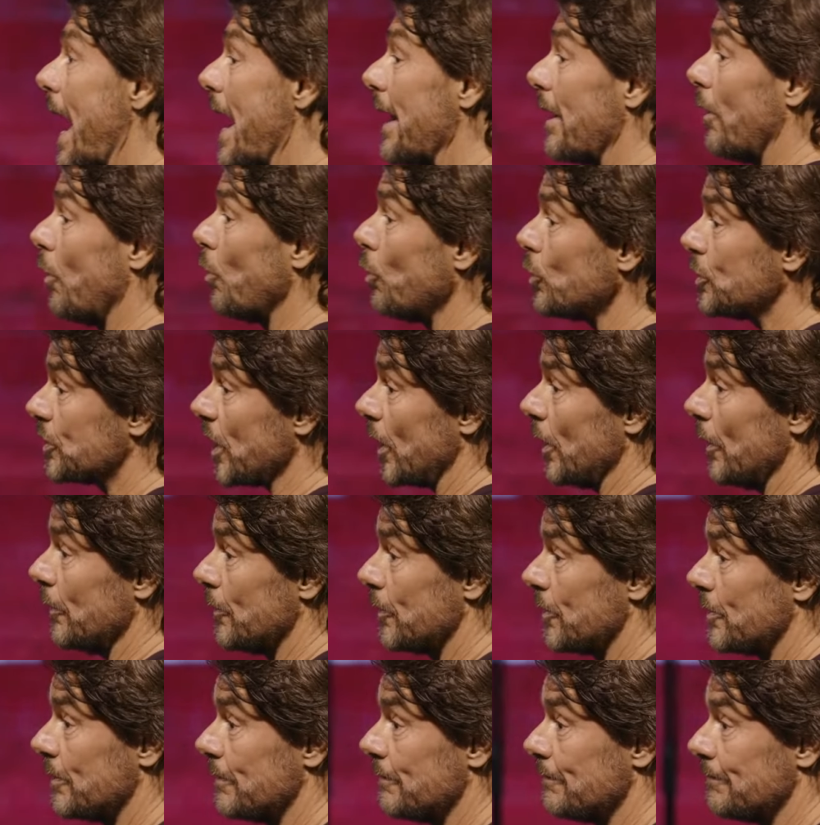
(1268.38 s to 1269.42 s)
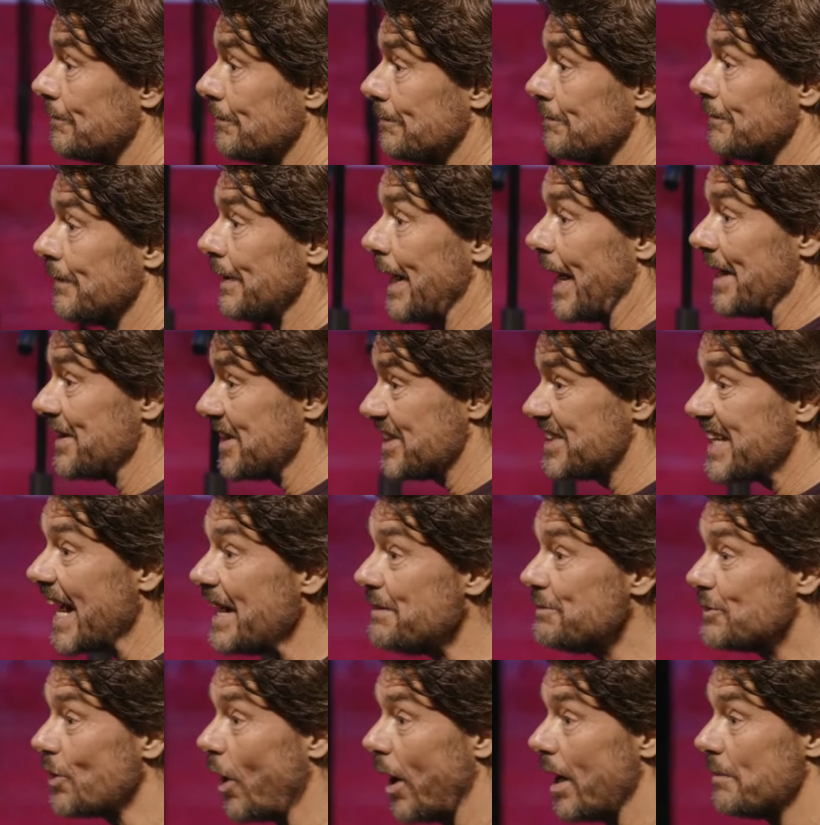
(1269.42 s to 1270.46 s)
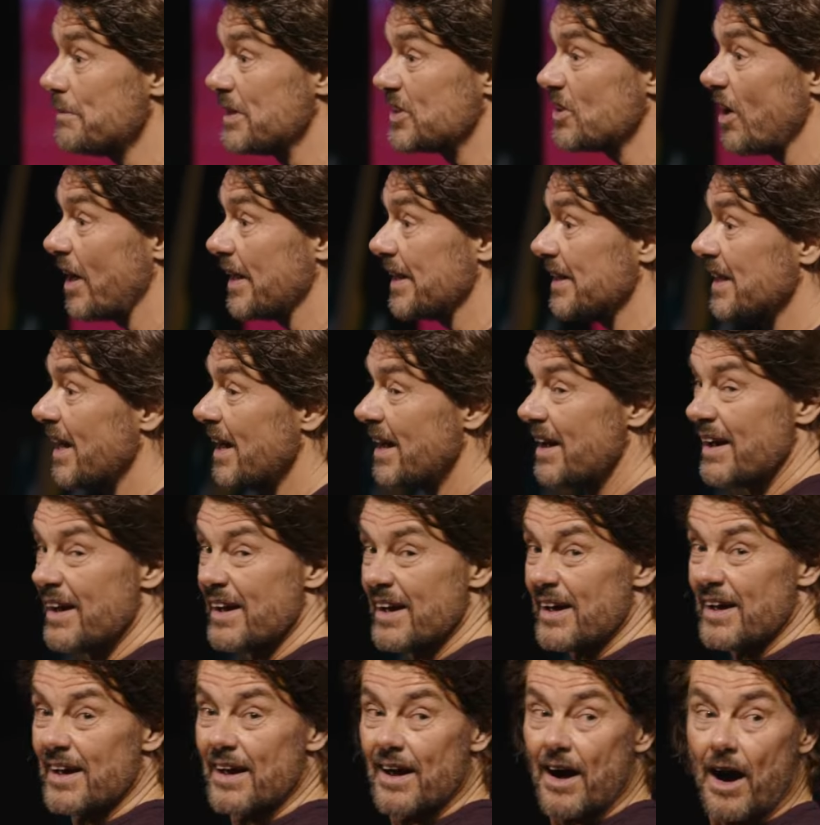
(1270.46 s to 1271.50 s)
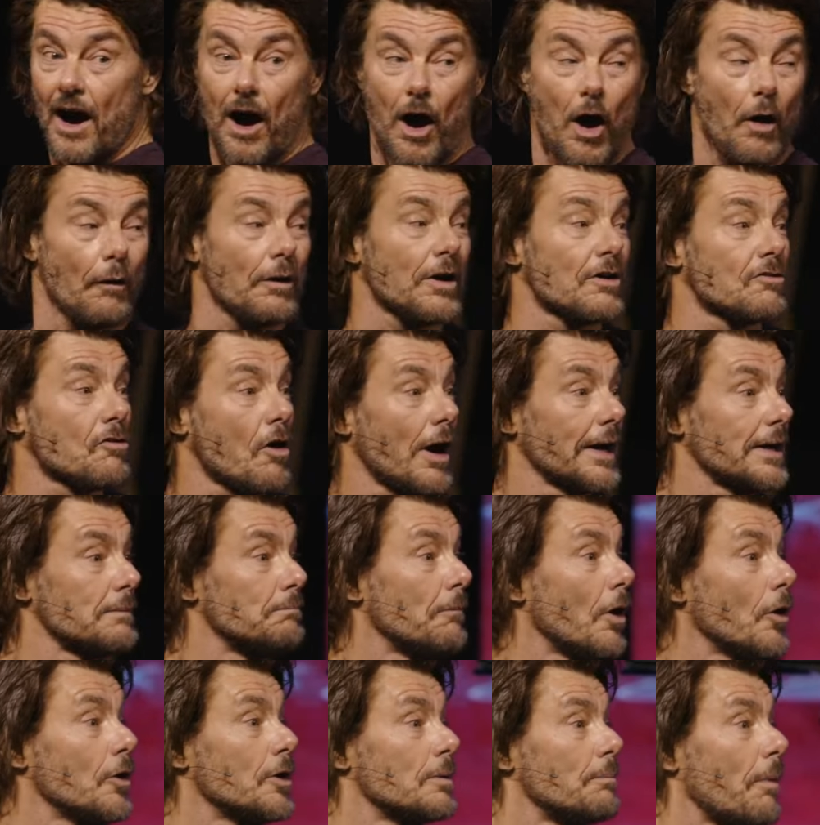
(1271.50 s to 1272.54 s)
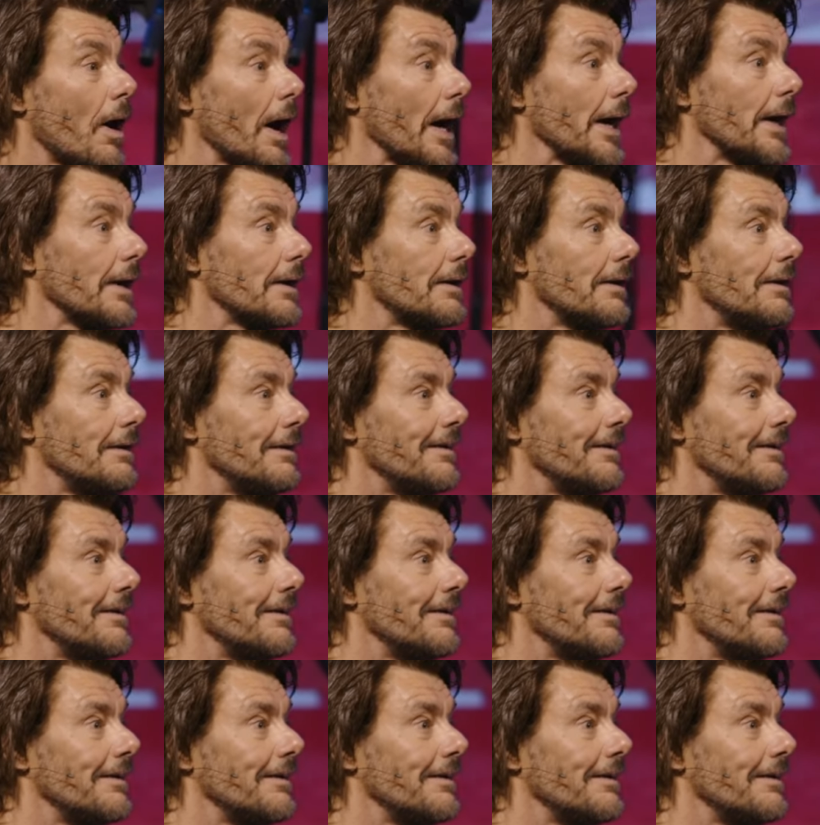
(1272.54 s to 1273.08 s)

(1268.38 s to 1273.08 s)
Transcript: And I also, at the same time, decided I'm going to ride a motorbike.